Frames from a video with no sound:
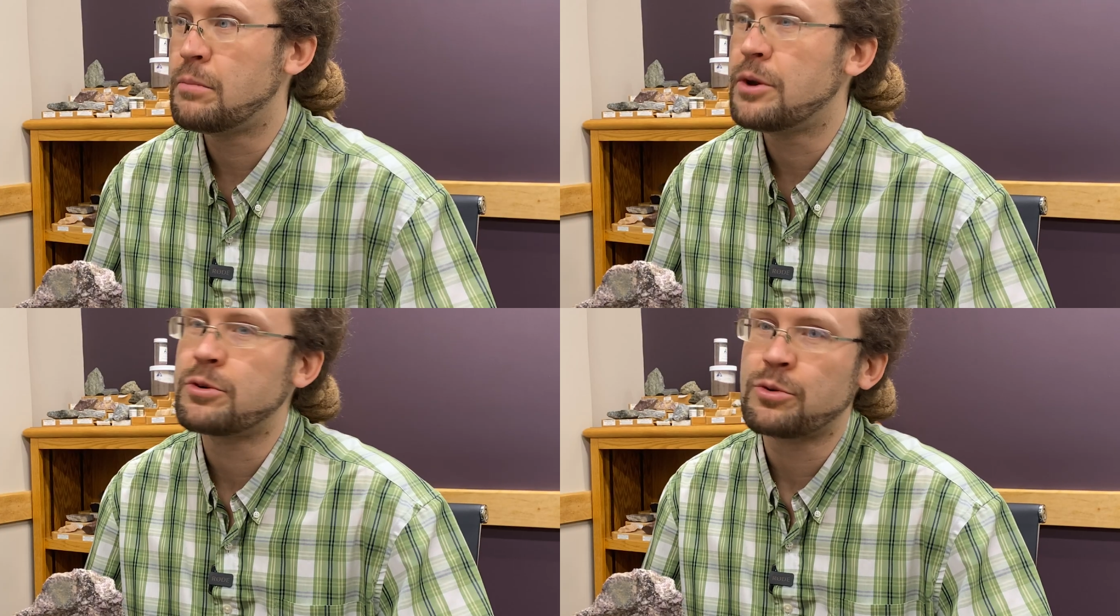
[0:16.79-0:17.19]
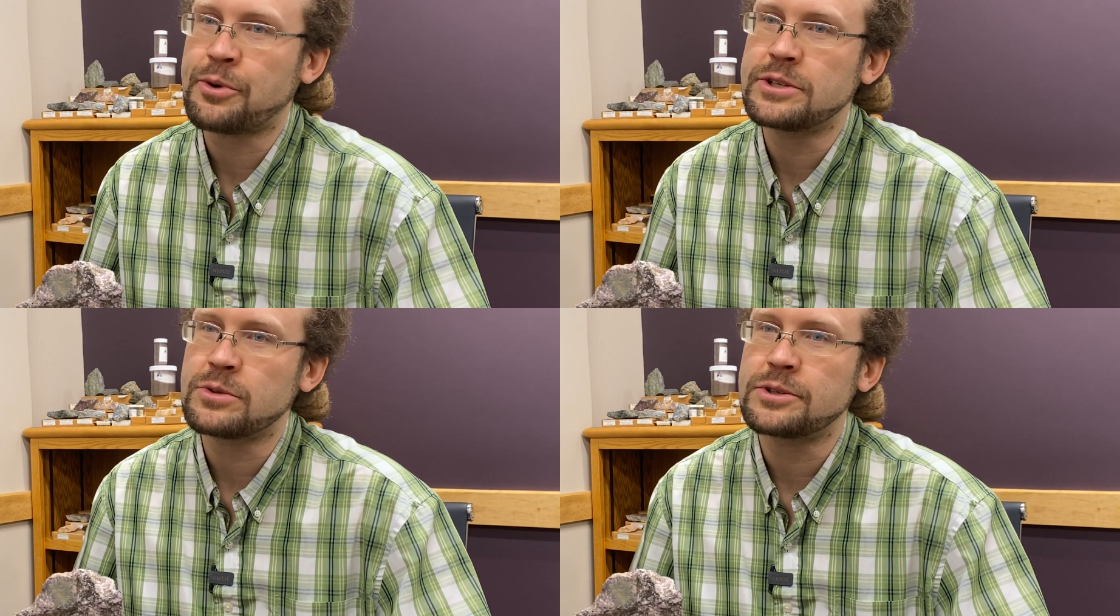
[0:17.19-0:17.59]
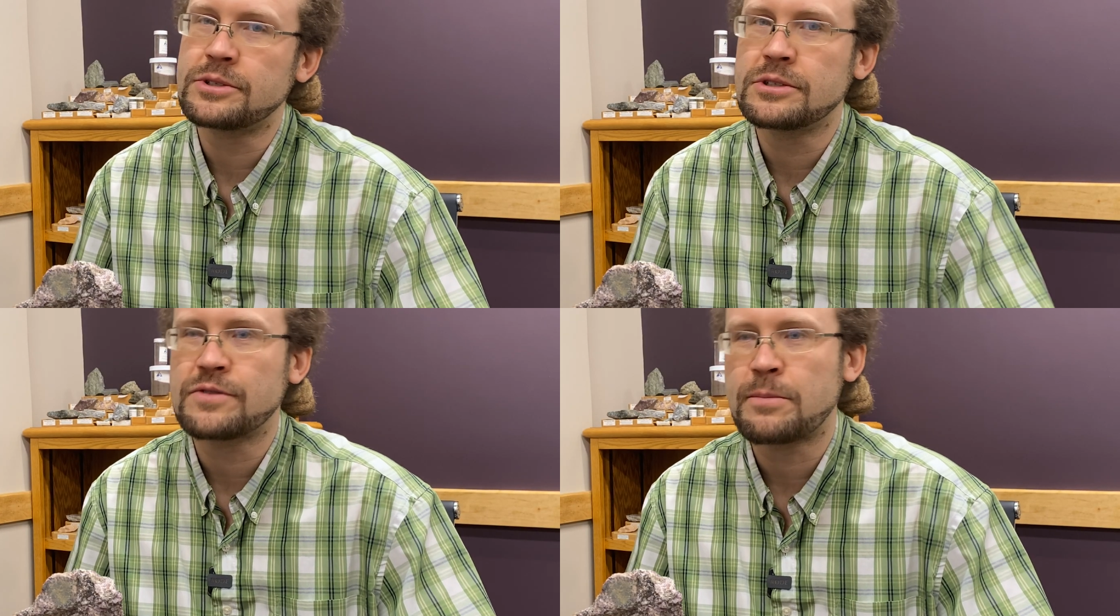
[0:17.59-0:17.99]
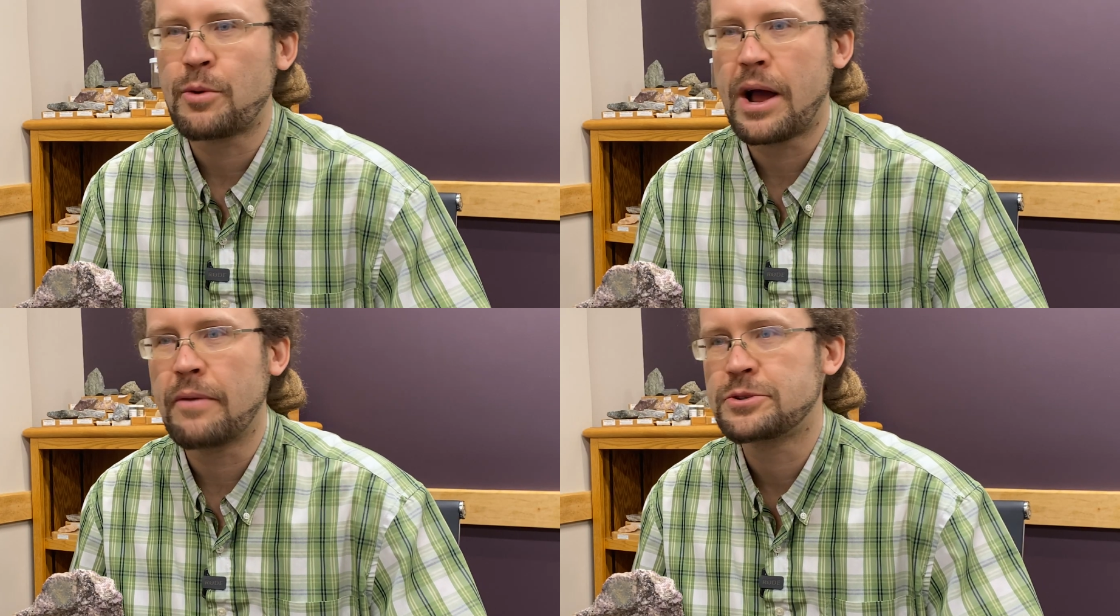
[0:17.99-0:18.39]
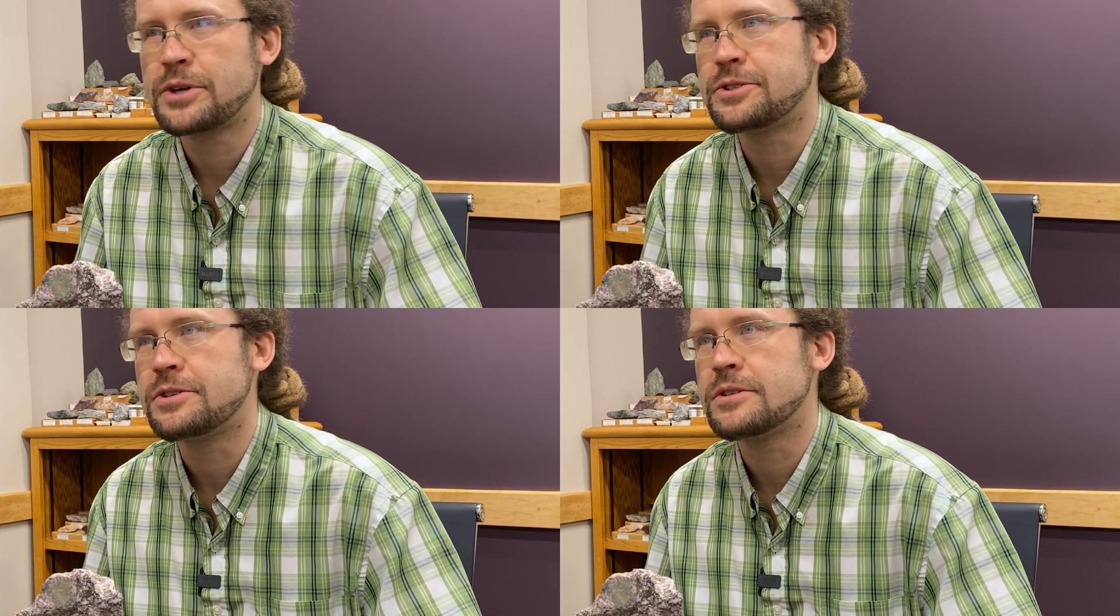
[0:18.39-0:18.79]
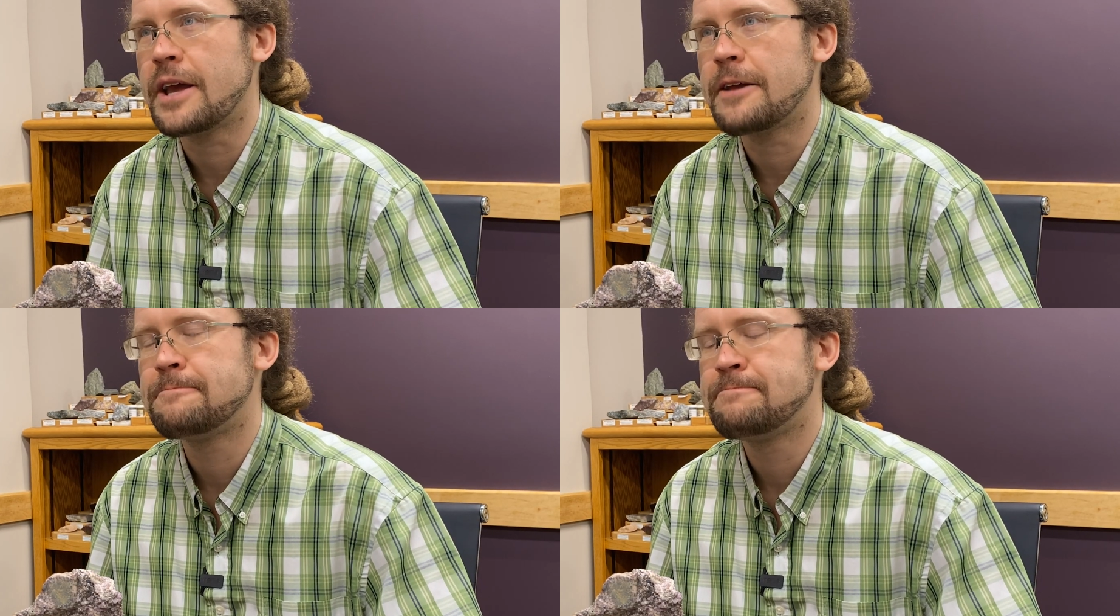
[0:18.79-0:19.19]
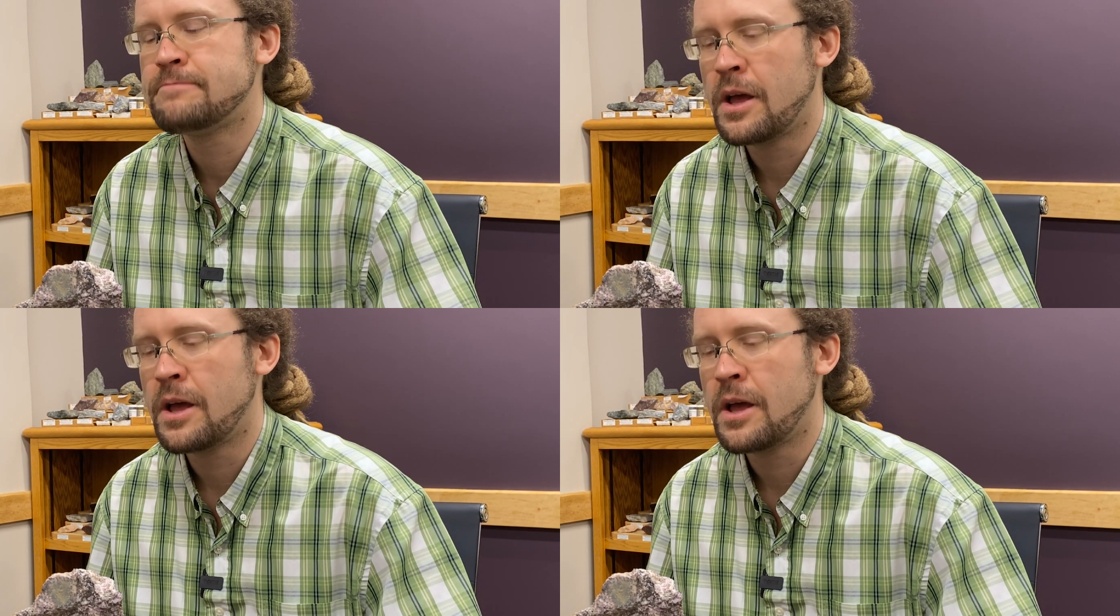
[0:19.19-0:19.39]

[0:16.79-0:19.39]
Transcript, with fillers: and mineral resources from around the Treasure State.